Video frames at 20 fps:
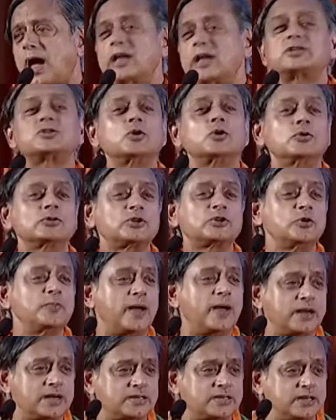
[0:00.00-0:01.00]
I chose
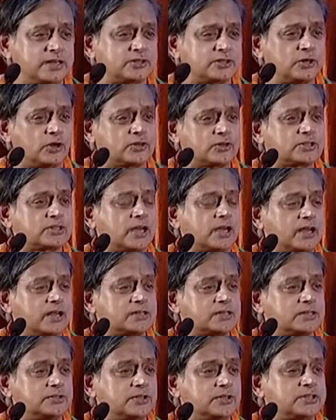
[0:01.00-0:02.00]
humanities, not
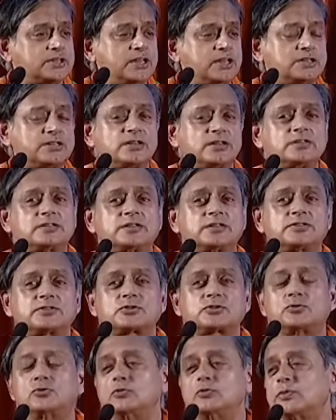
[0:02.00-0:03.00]
science. And the teachers at the
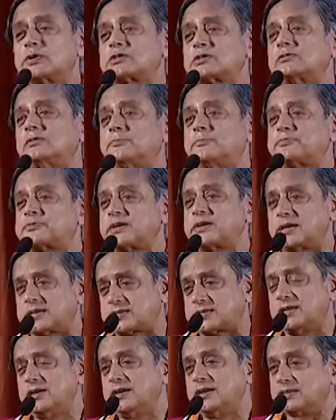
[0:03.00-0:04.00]
school were so
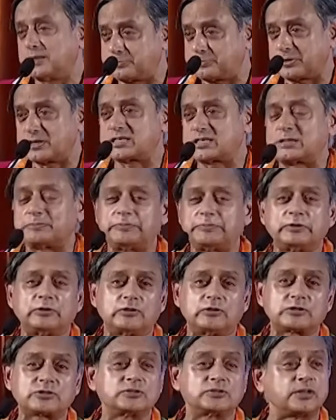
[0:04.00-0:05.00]
upset, the principal
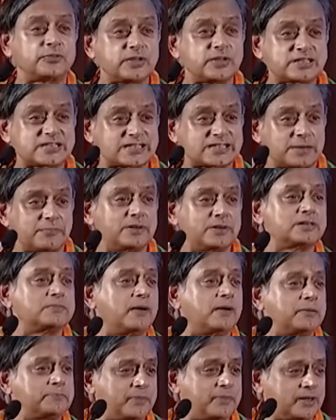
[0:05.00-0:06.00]
also, that they summoned
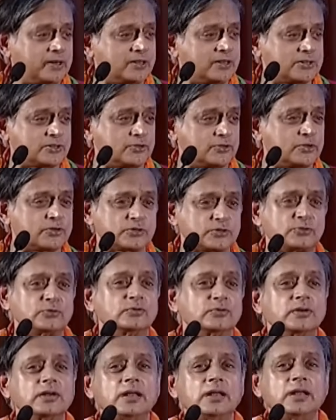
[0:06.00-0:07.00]
my parents to the
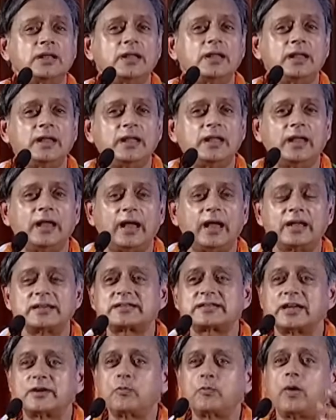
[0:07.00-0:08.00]
school and
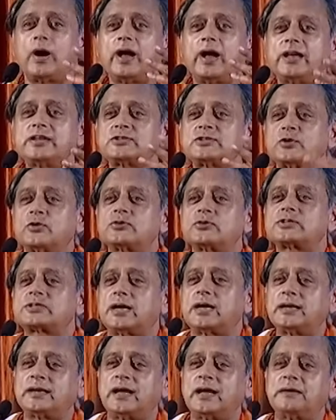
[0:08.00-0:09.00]
said, why is your
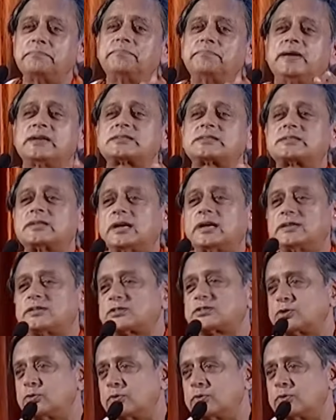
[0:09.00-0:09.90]
son, our best science